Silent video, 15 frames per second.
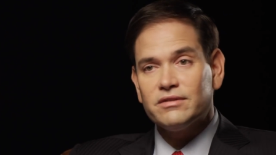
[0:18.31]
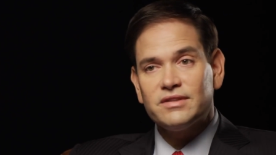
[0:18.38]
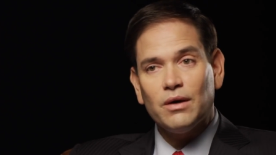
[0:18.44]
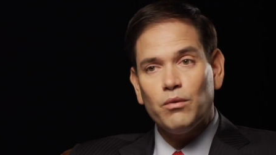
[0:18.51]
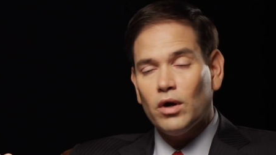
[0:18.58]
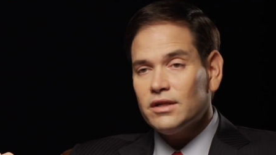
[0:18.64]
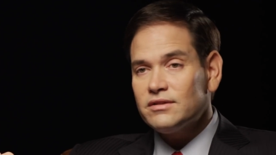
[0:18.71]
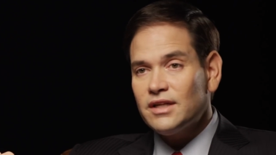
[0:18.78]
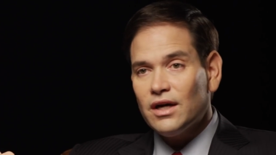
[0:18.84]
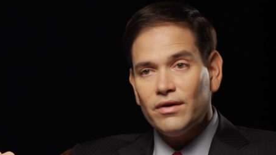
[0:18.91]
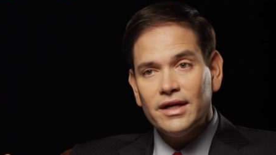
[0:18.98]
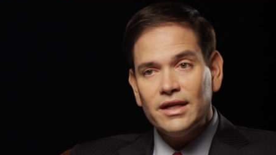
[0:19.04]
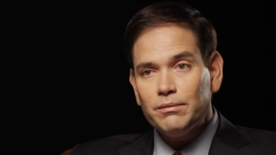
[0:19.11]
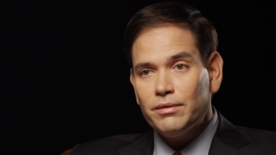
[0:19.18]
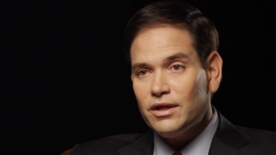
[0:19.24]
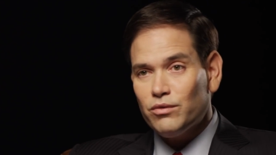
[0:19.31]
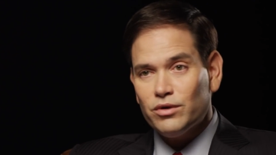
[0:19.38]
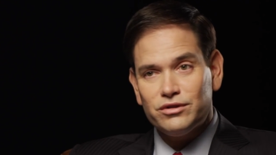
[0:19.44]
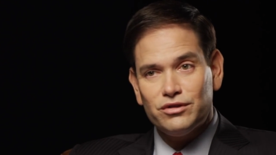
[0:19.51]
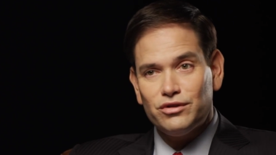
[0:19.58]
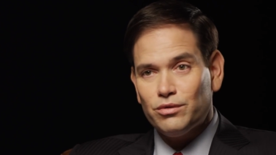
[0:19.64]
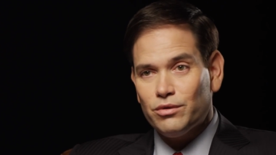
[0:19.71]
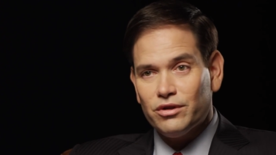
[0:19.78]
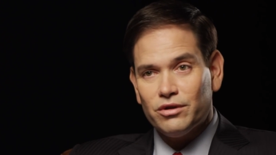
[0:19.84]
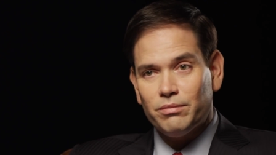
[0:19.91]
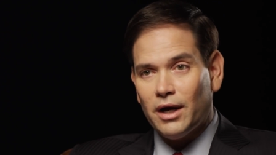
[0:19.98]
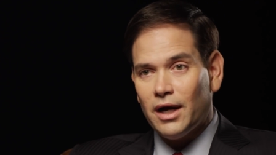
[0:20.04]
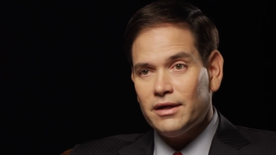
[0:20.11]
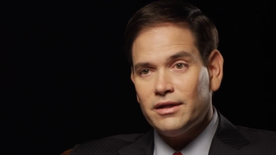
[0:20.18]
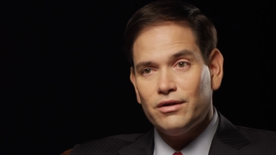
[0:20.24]
because I want to tell anybody what to do with their
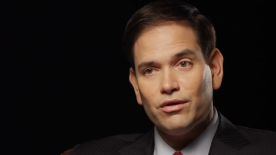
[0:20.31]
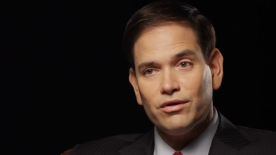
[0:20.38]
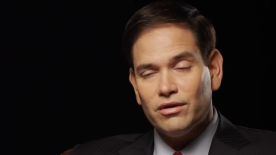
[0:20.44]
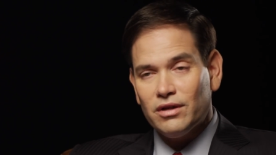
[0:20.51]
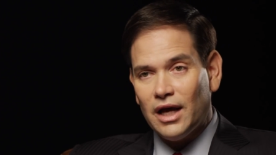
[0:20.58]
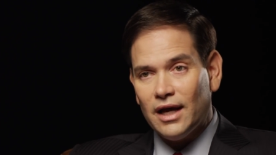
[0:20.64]
body or their